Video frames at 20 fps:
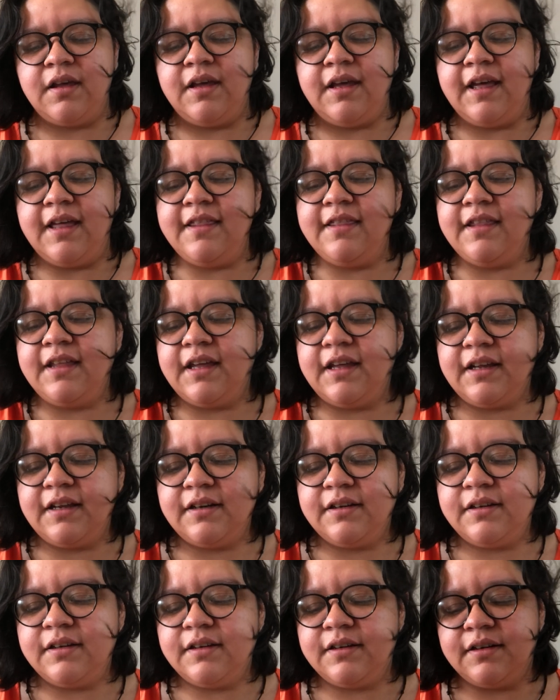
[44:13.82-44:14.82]
And
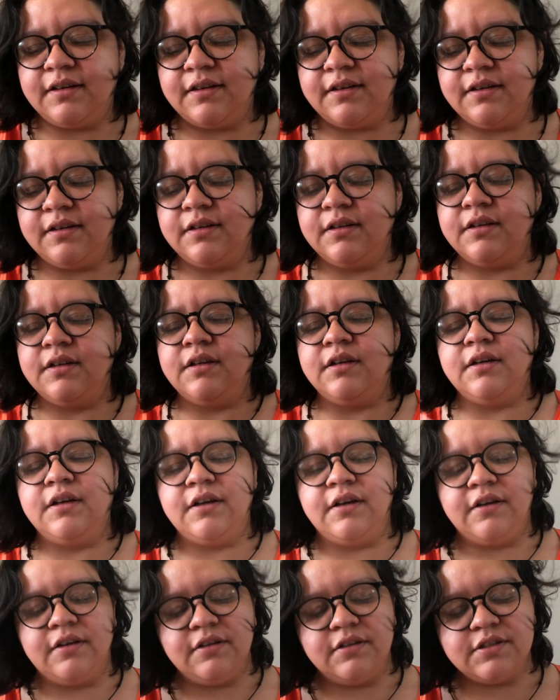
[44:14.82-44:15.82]
then,
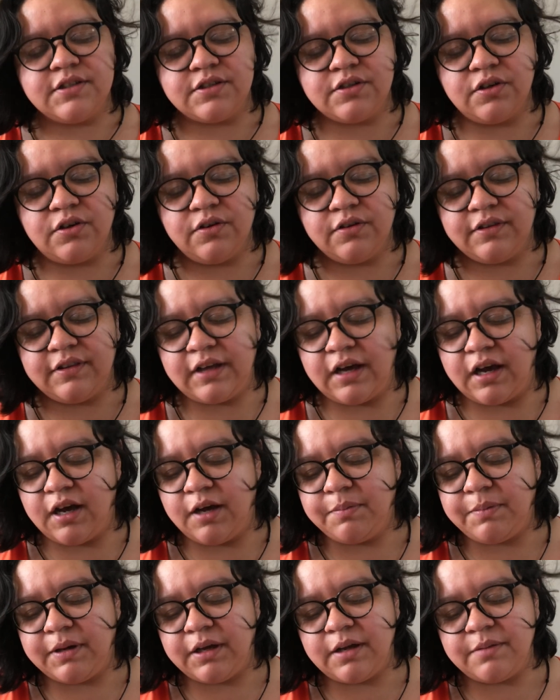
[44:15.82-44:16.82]
so the
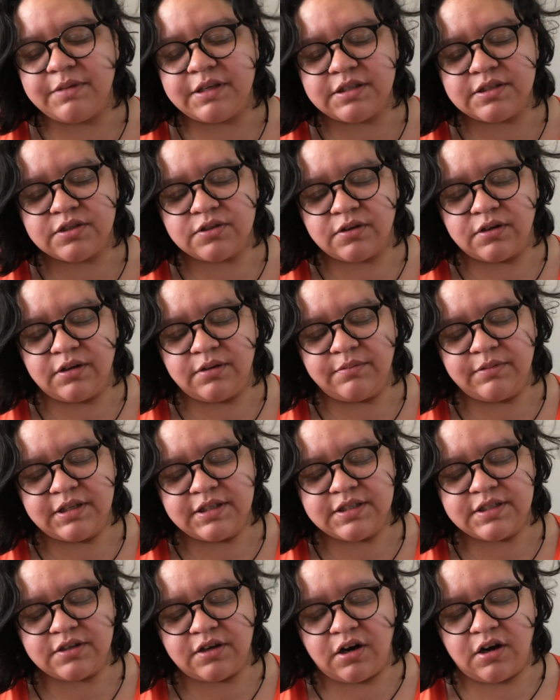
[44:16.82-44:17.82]
upcoming
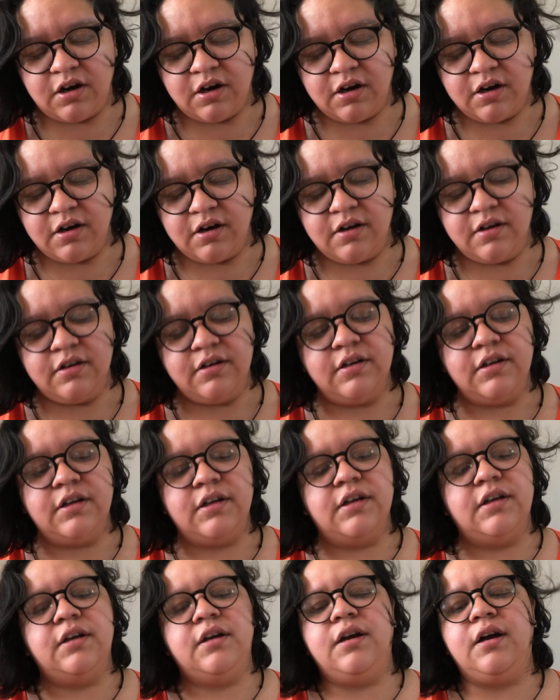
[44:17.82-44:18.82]
tournaments are
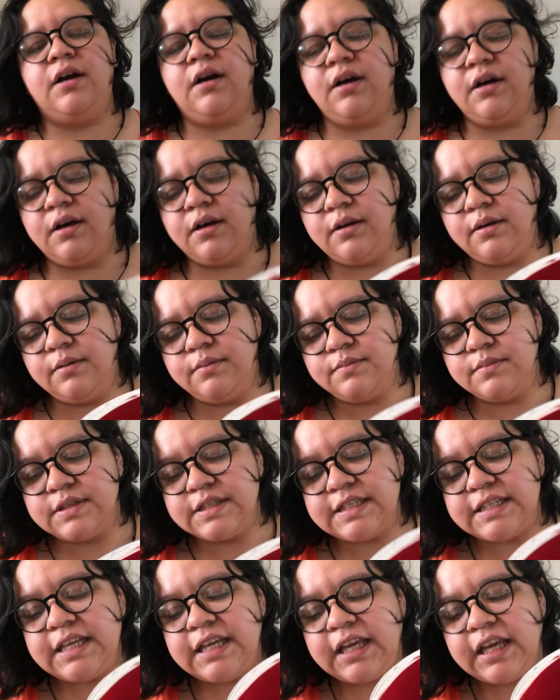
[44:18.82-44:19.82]

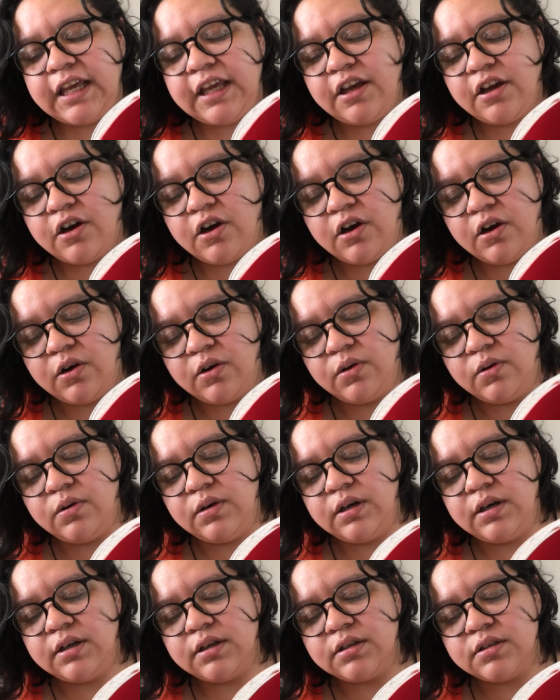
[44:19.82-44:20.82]
CEO
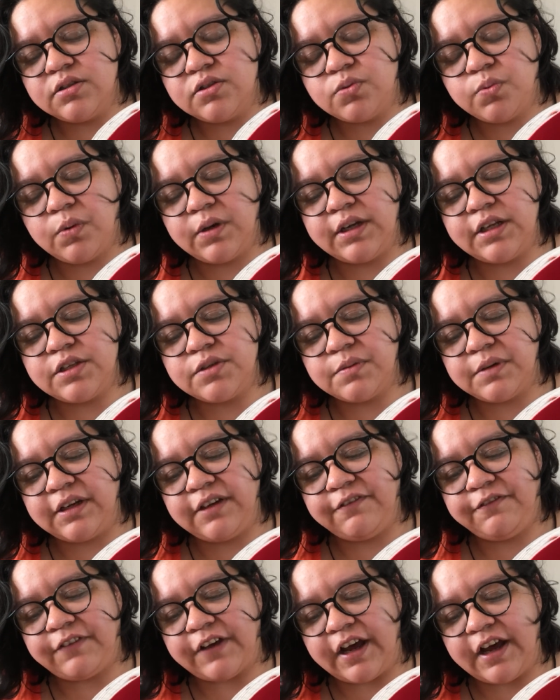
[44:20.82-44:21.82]

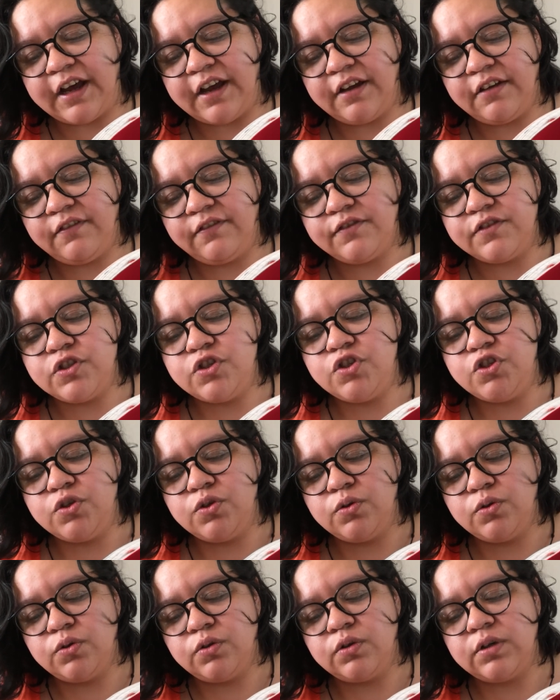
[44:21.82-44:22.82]
2025,
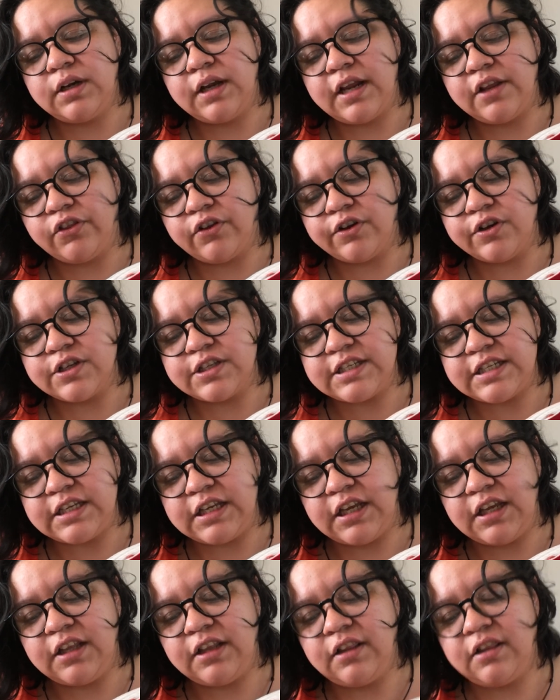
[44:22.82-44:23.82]
June
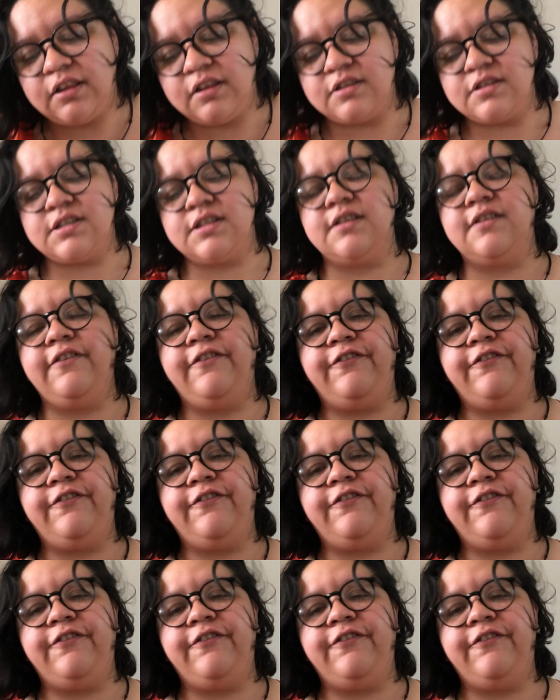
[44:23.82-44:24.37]
13th to the